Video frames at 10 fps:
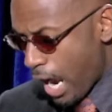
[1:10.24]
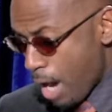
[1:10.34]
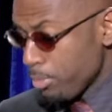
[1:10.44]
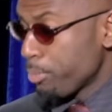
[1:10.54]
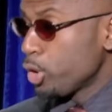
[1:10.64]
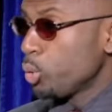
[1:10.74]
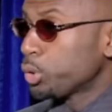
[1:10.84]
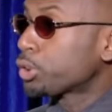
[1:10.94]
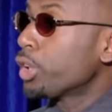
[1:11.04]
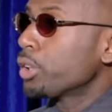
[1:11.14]
I remember you was
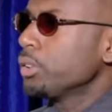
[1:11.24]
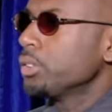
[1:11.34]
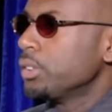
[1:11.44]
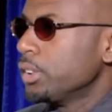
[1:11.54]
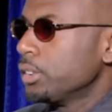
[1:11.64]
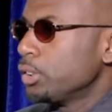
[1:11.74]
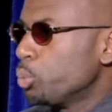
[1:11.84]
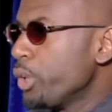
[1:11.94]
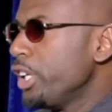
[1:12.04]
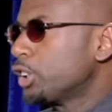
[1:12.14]
Turtle, the
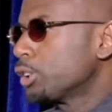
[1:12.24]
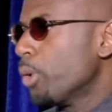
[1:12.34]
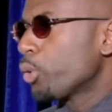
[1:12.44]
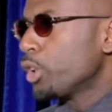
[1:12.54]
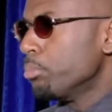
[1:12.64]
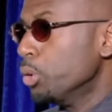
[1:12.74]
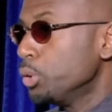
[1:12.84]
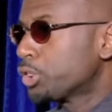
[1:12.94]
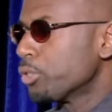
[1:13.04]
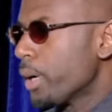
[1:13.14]
weed-smoking mooch from